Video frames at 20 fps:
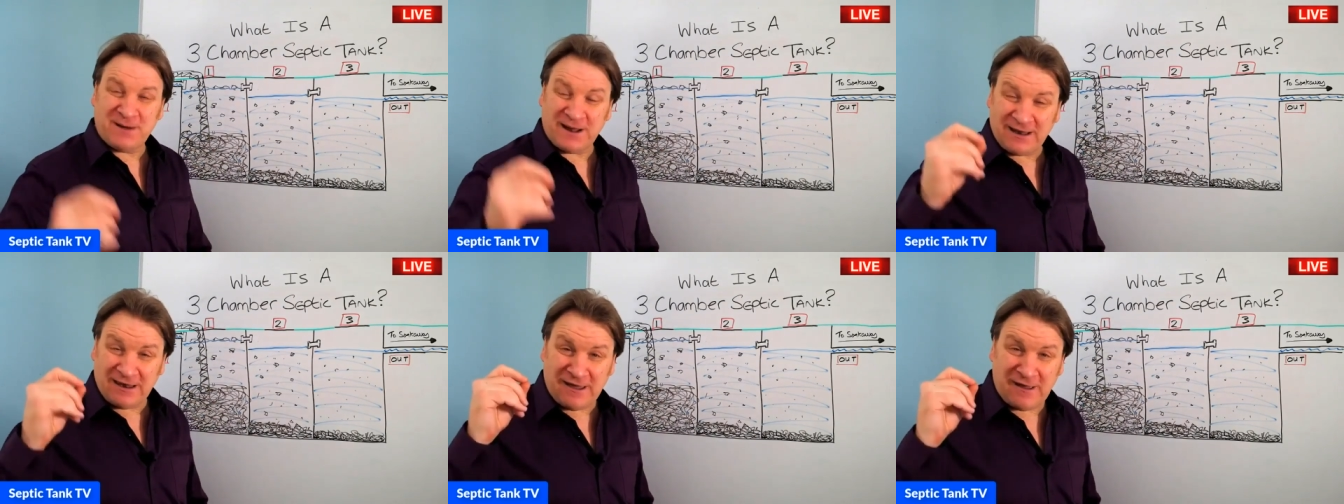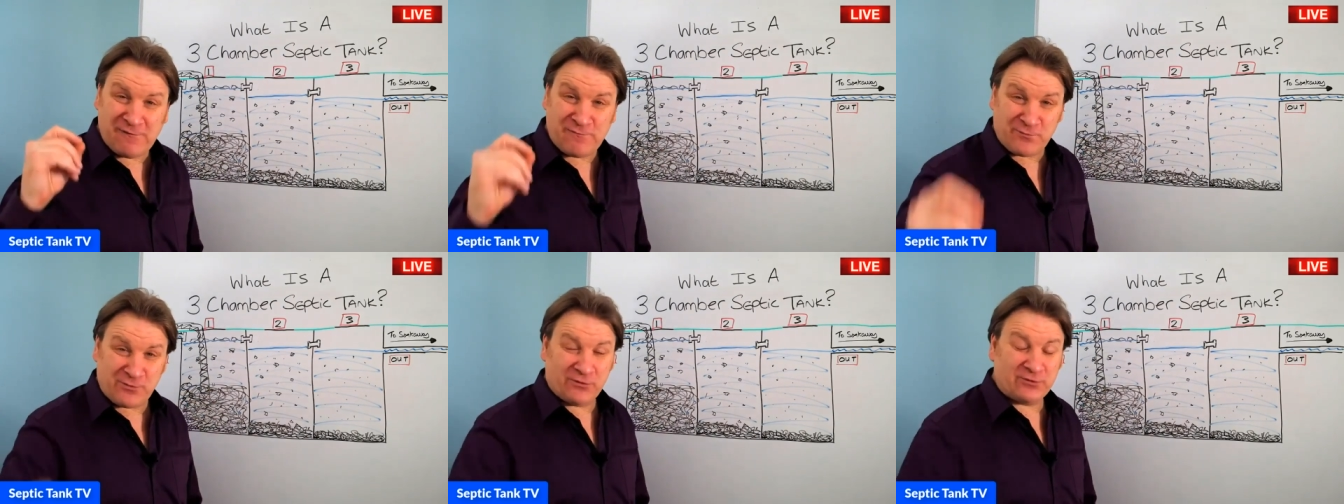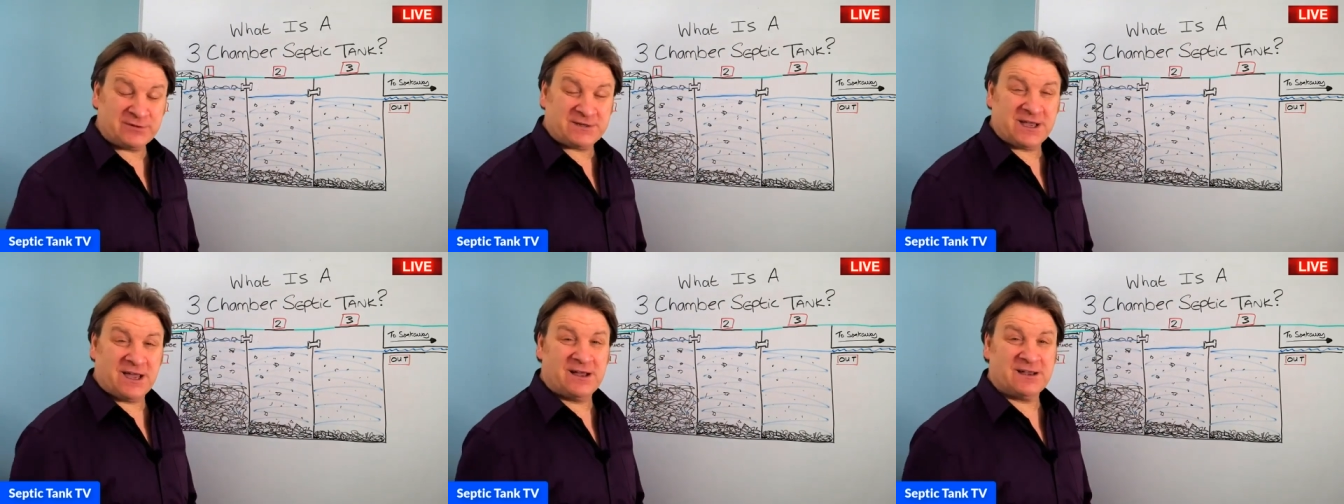my live
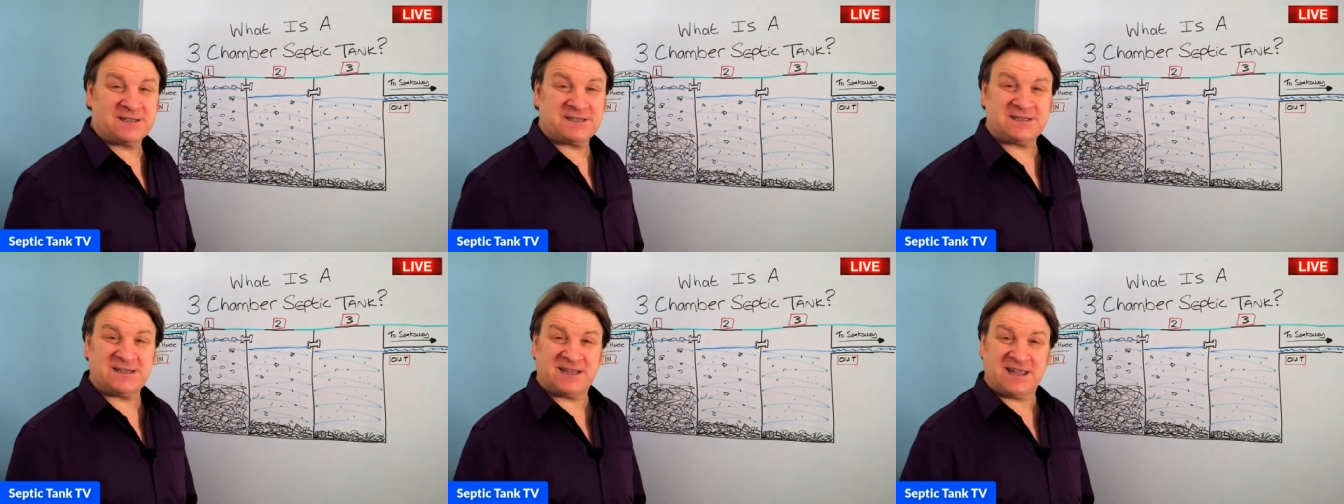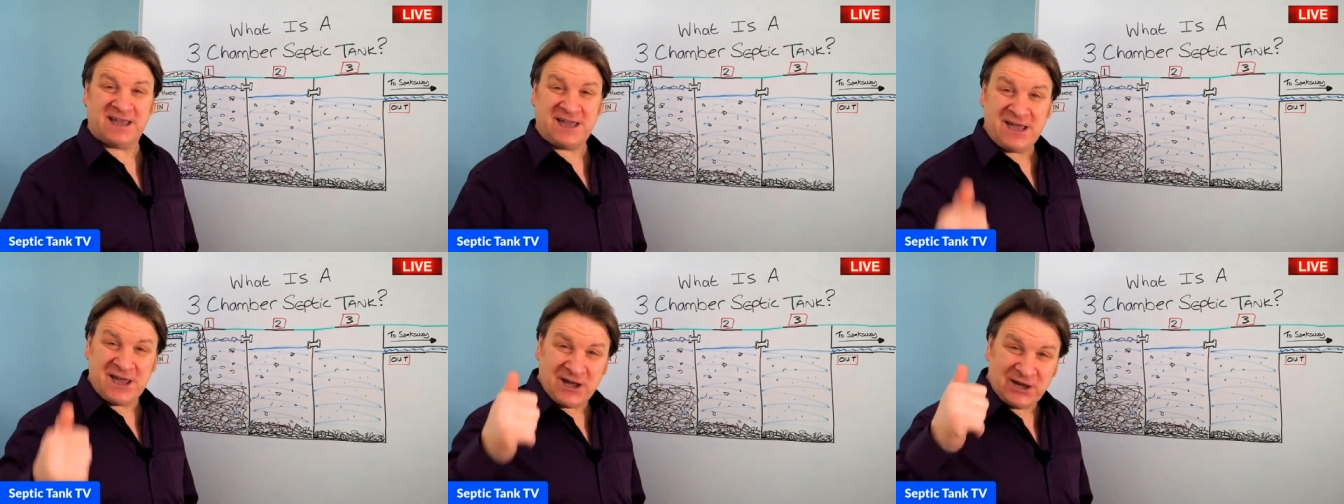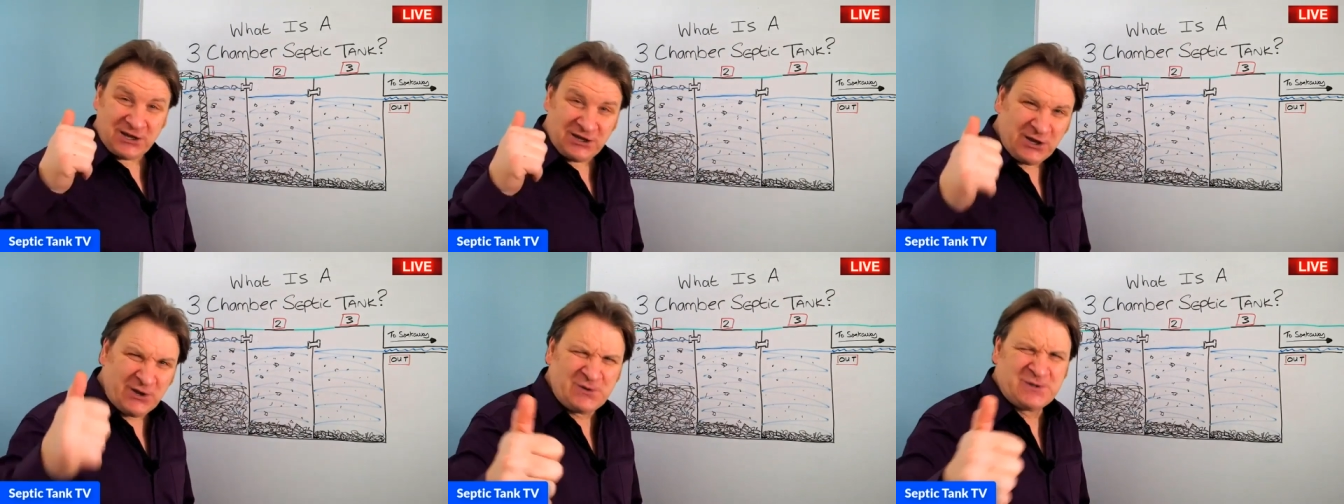broadcast today.
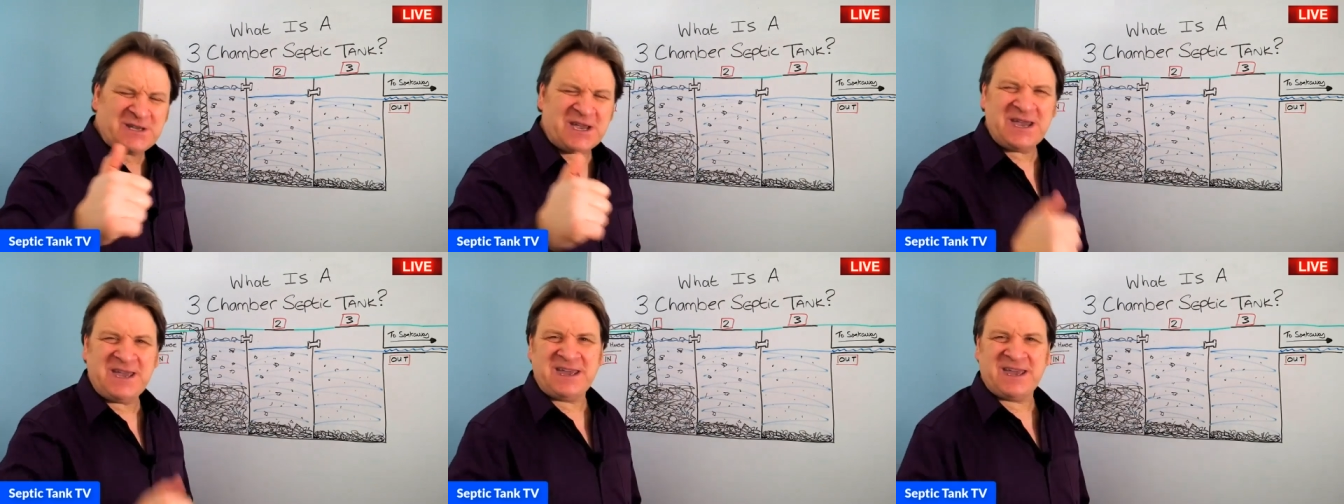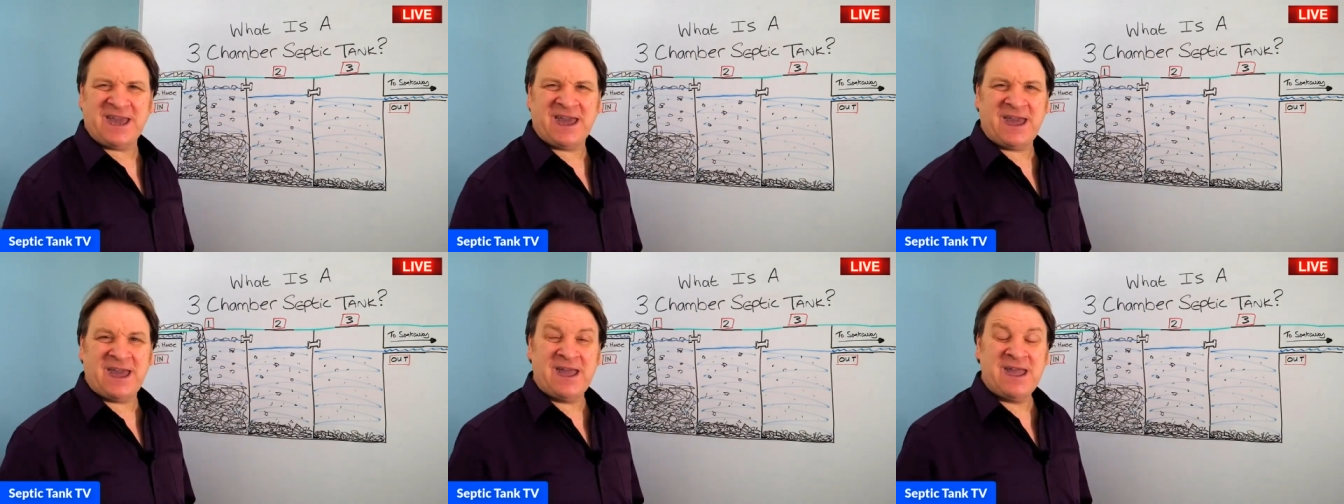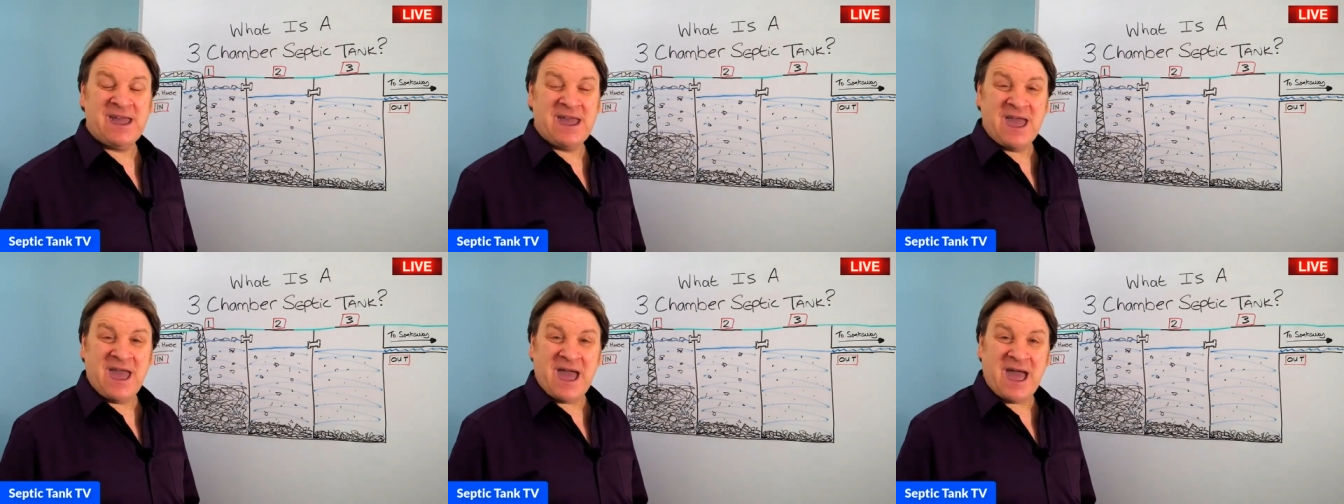You take
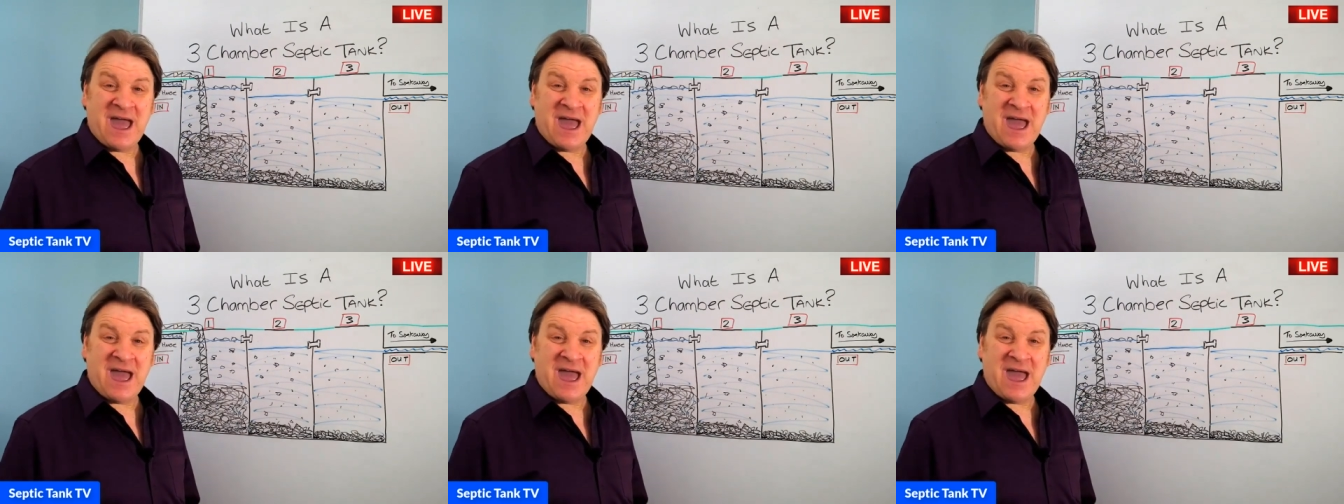care.